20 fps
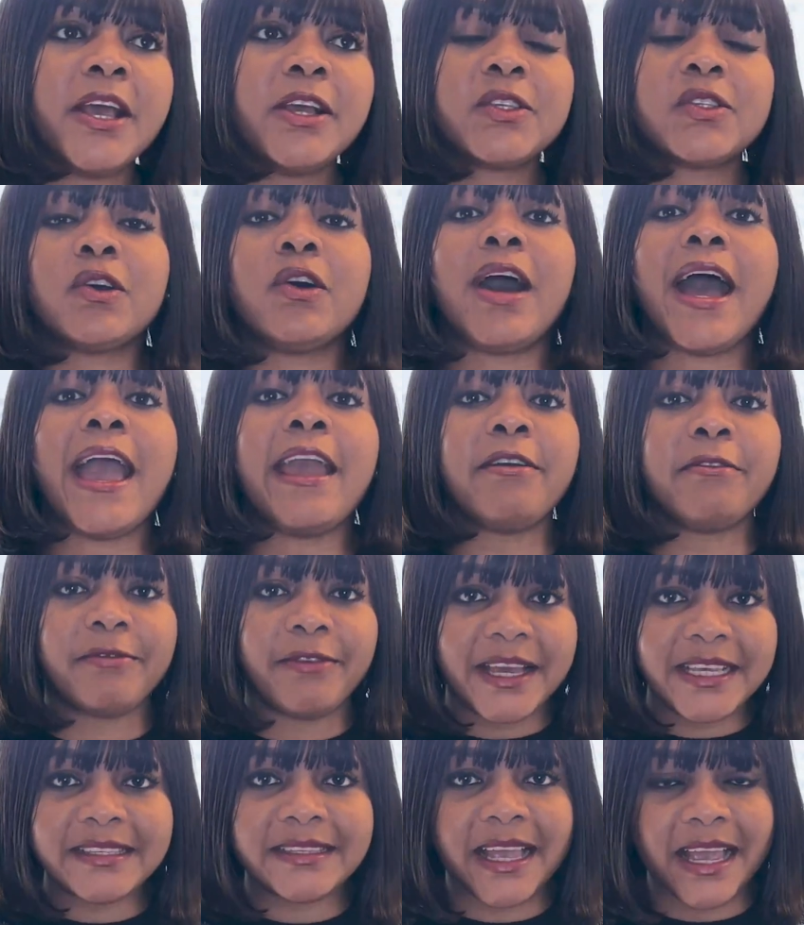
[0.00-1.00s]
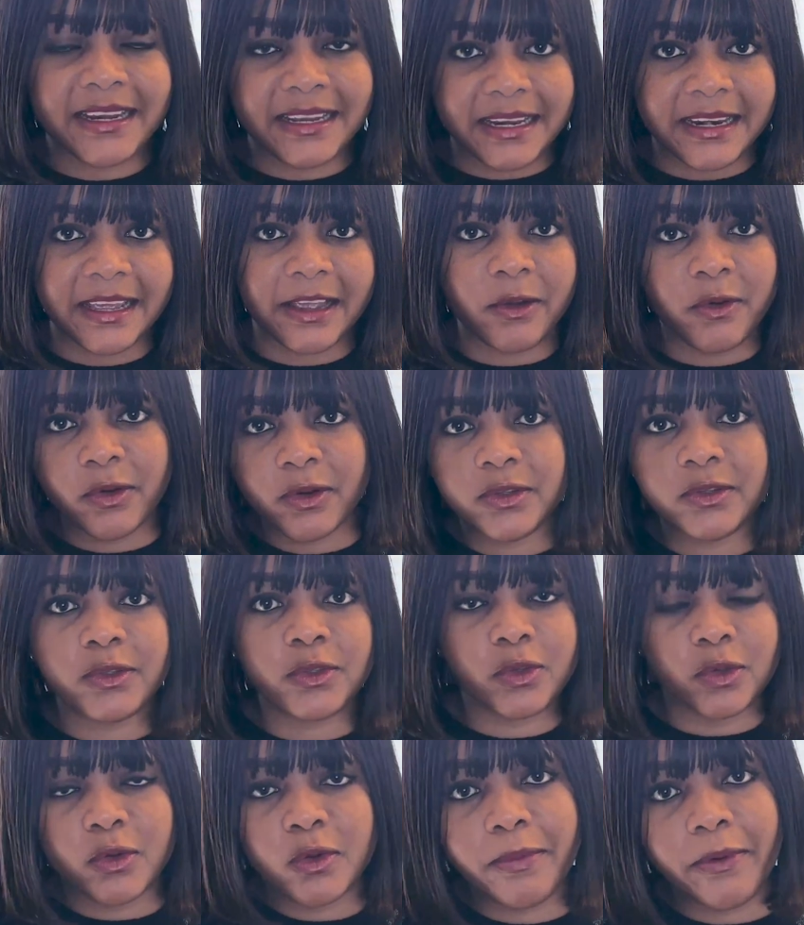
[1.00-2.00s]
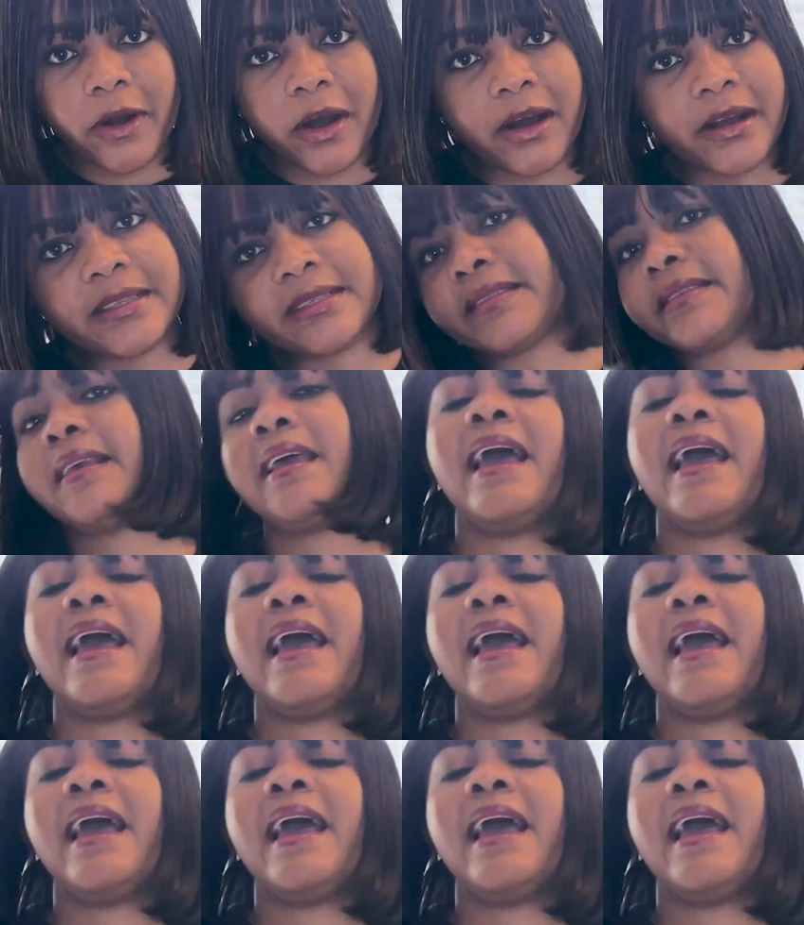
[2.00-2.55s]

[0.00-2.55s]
So I invested in a good toolbox,